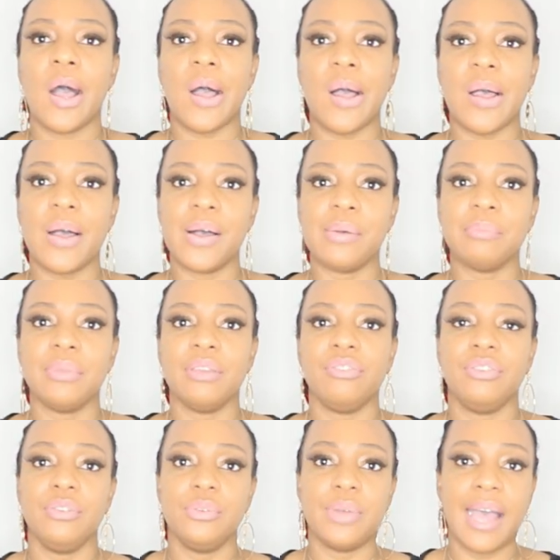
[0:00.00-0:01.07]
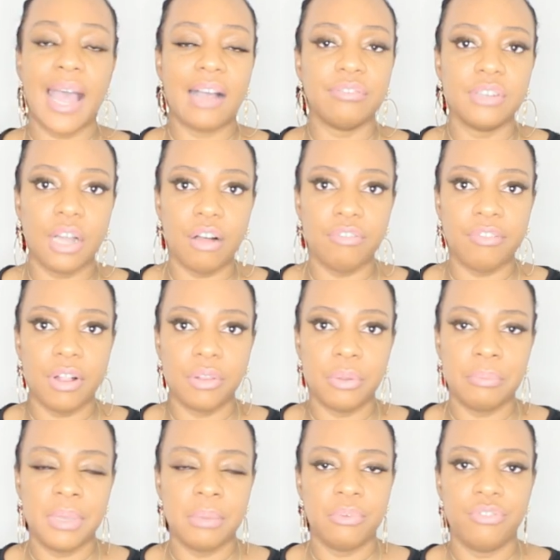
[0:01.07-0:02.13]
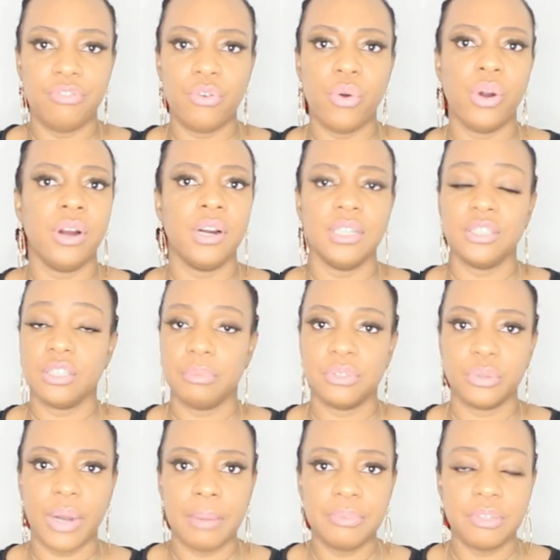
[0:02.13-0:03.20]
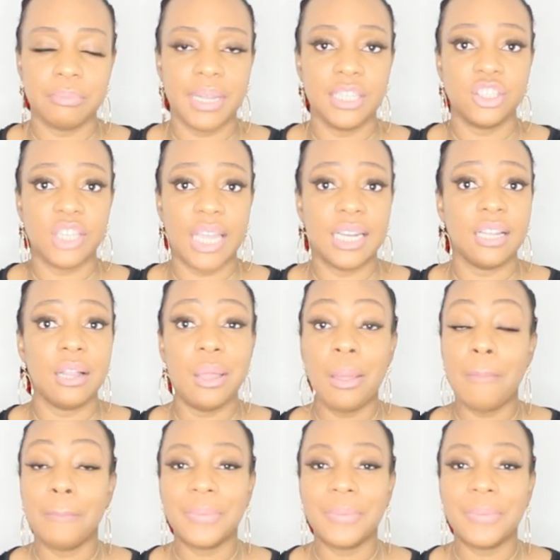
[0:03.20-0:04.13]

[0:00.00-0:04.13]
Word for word: Um, if you have not followed me before or to my channel,